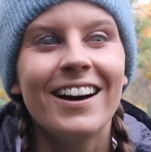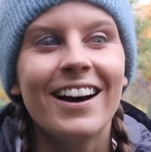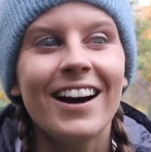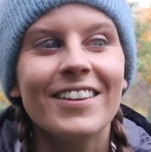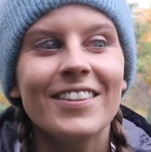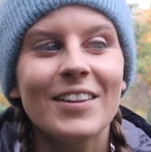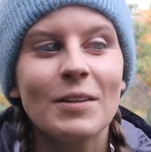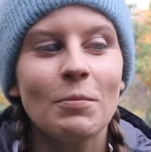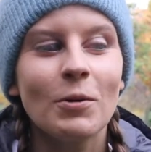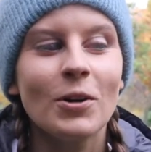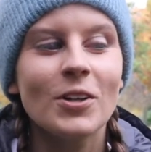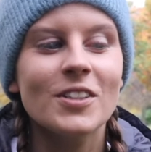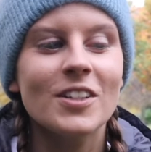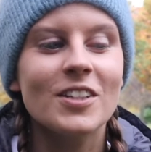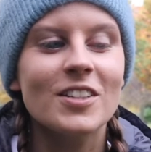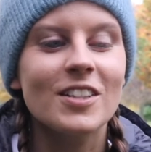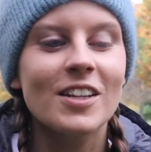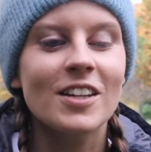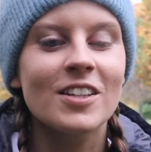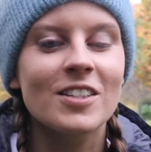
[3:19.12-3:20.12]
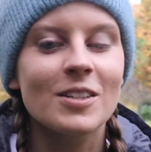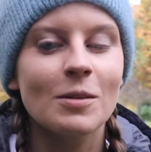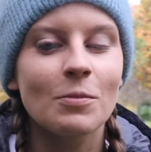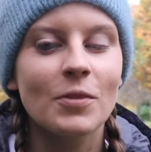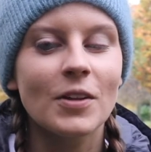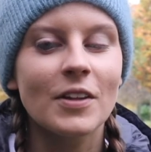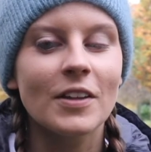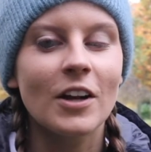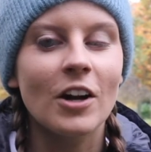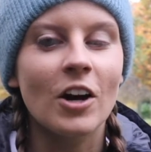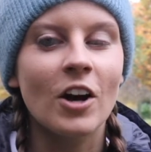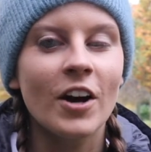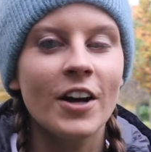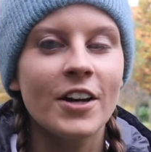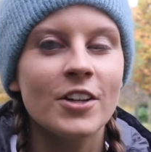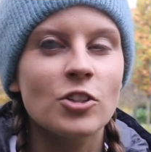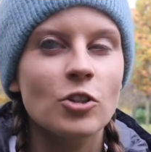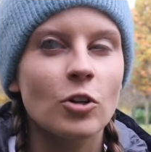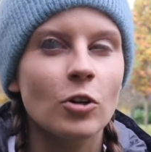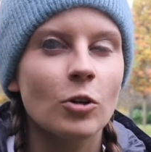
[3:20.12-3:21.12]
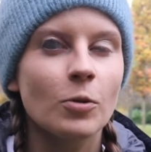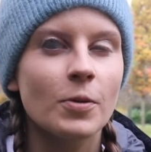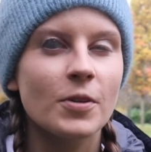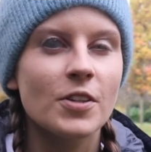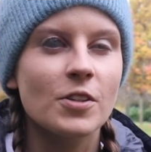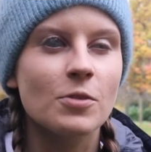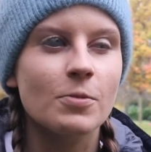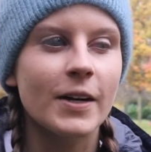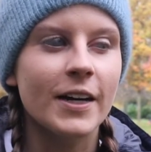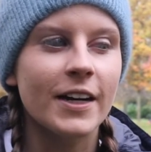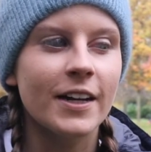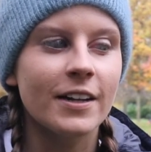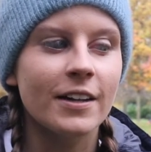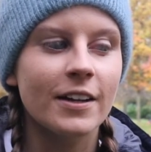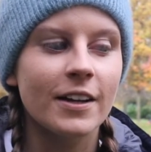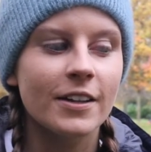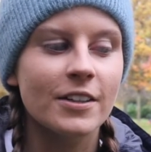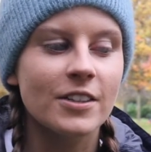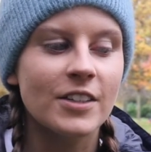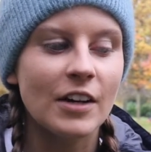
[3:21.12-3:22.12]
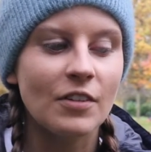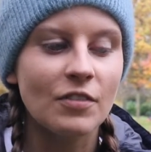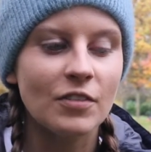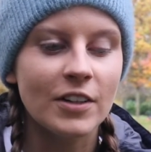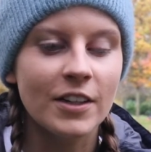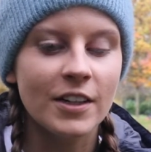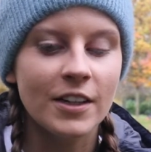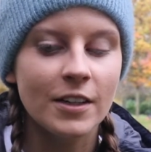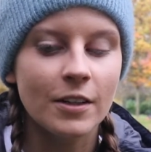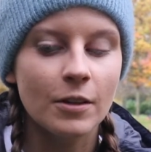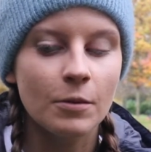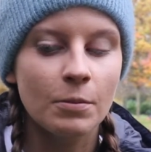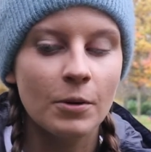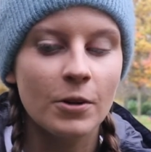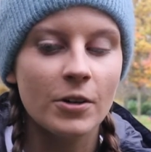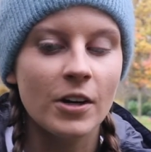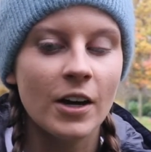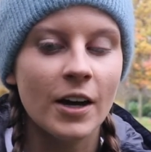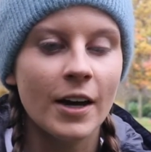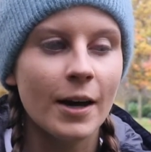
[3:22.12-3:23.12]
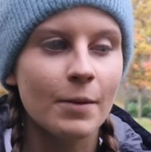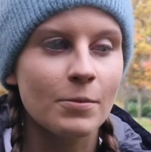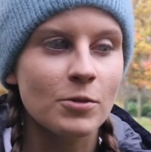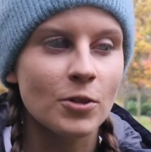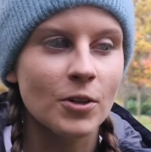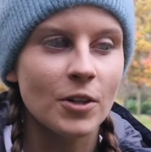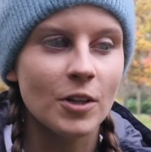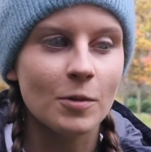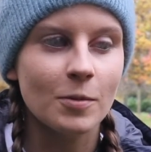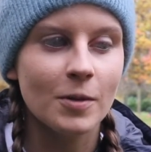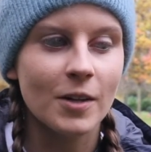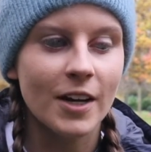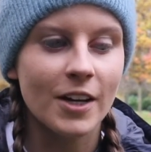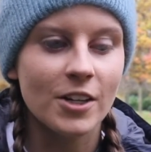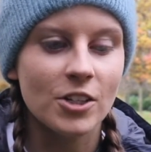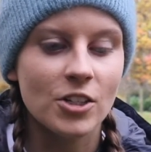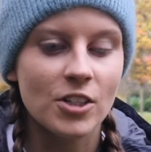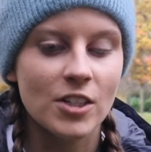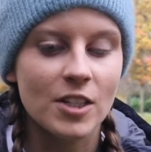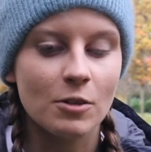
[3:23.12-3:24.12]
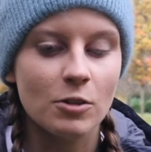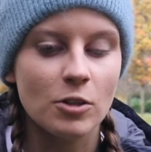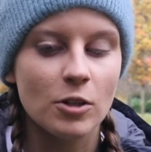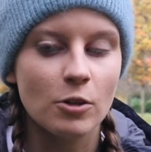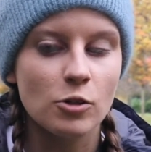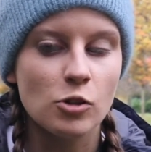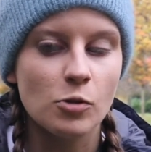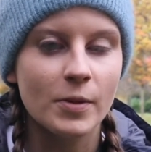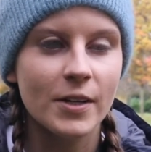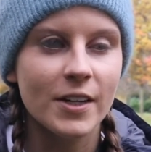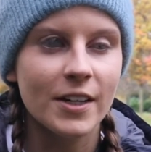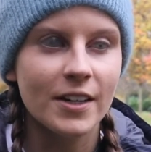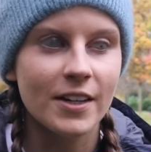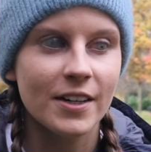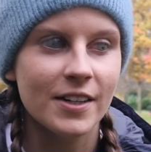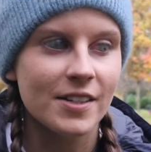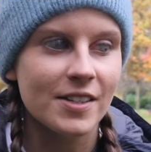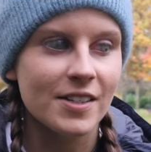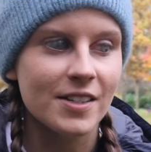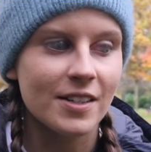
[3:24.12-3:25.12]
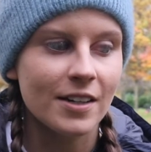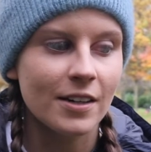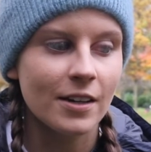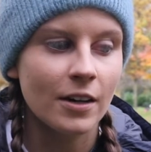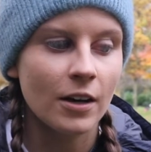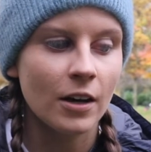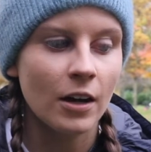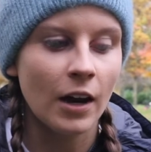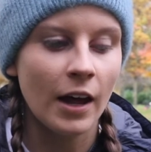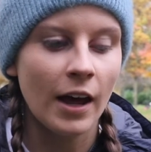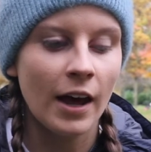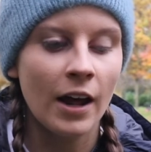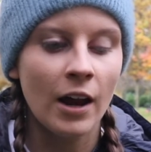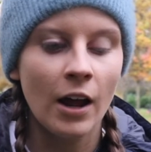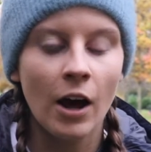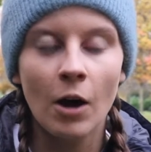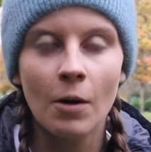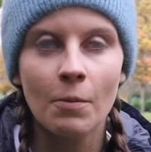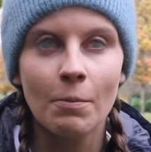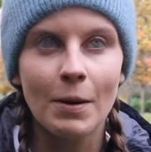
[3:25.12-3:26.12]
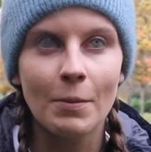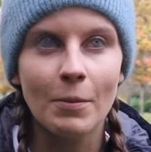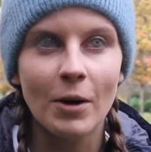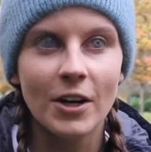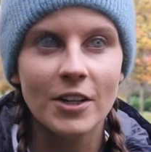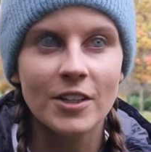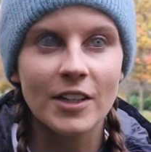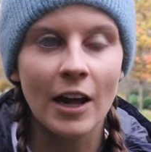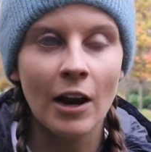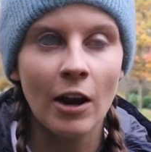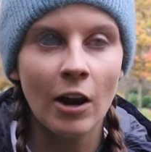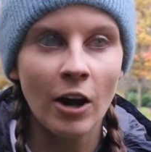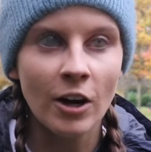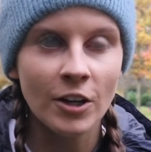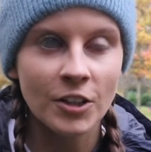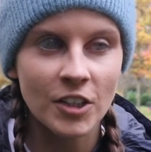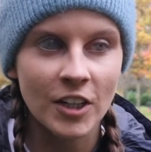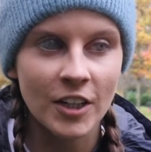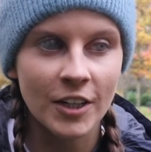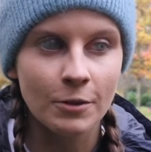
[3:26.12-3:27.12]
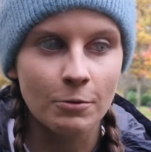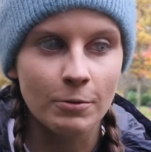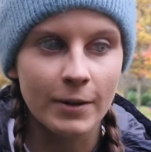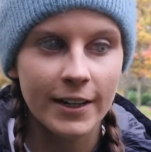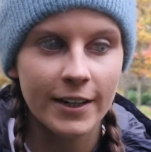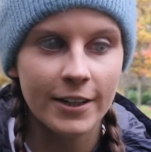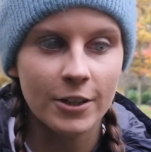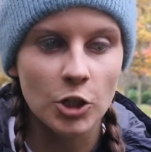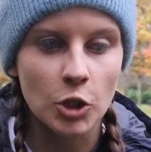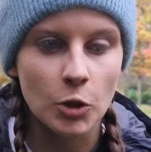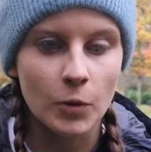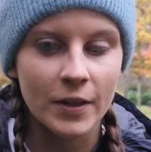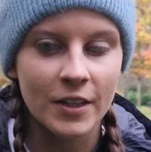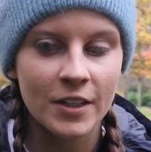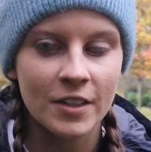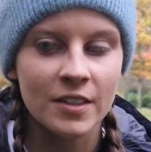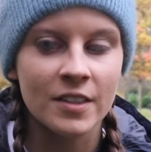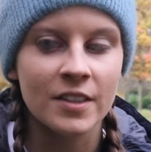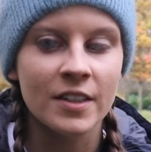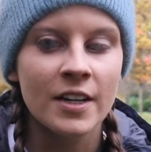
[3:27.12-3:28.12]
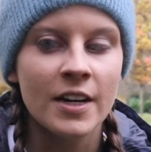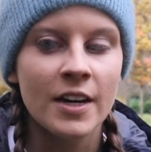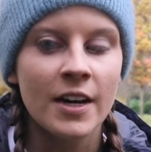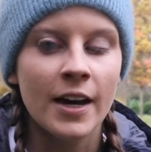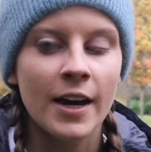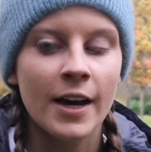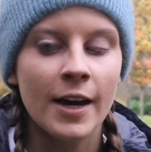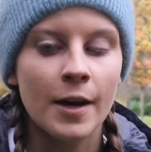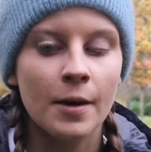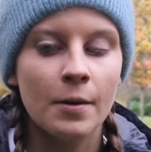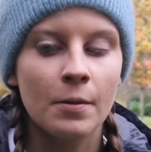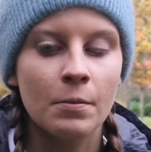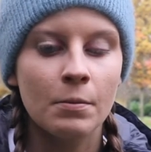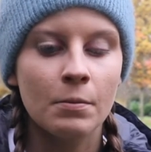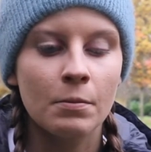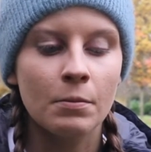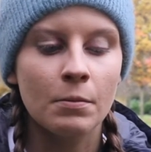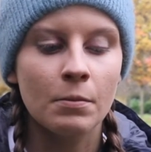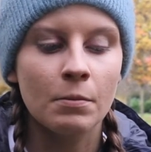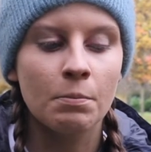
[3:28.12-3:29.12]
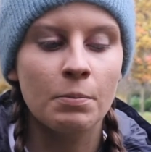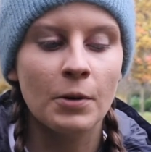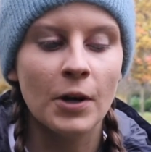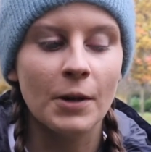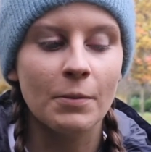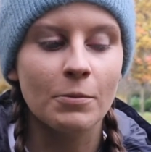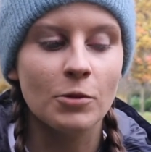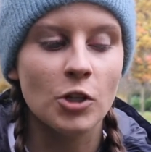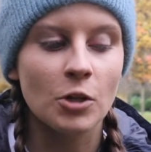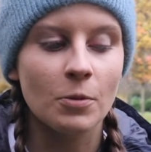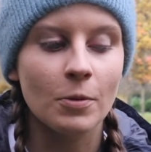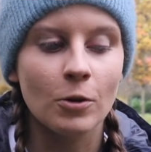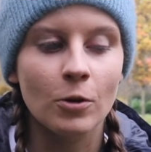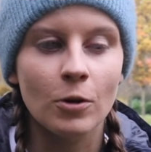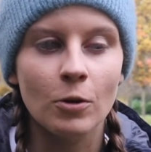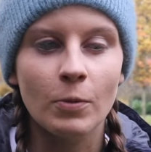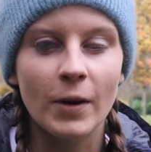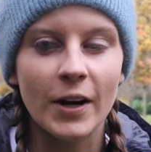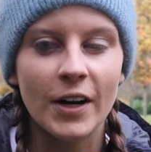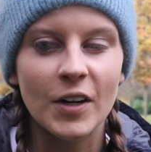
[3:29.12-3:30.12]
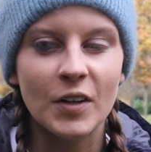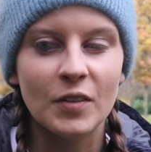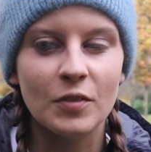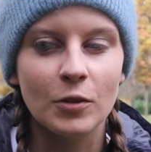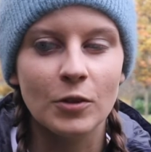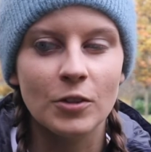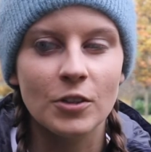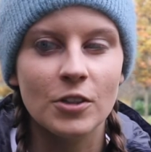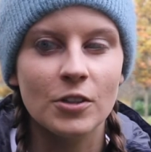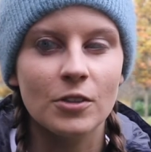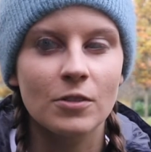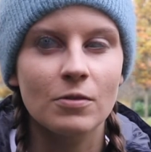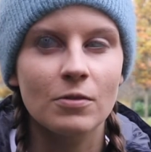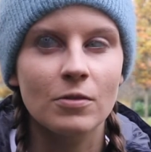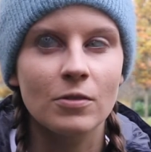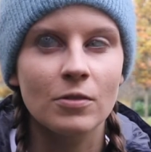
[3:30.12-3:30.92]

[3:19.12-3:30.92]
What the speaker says: I think because it's something that I struggle with as well. Definitely, because I am studying communication, so social media is on my mind a lot and I really enjoy it, but I'm sure we're all aware of all the